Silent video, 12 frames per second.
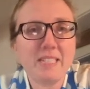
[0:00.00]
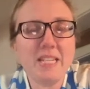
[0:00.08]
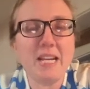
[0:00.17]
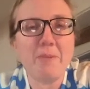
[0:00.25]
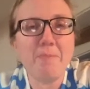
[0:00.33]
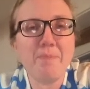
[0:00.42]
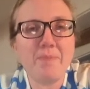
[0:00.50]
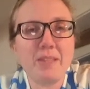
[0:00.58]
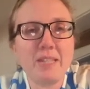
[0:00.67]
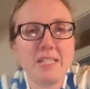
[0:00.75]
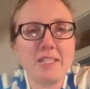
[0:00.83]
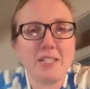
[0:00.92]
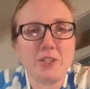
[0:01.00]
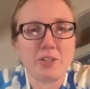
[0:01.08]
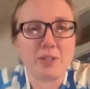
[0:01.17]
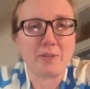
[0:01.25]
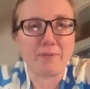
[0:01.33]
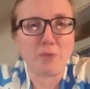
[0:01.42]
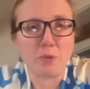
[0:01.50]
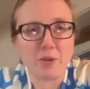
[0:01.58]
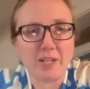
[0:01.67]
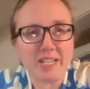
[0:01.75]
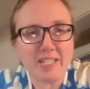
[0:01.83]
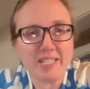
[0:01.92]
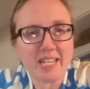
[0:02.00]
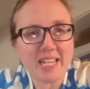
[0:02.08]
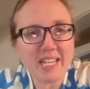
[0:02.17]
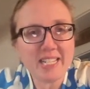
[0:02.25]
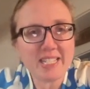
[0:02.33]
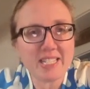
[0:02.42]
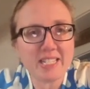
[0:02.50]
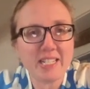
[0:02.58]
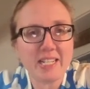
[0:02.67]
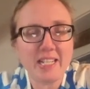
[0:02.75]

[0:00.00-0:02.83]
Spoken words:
Now, these digits are 4 and 8.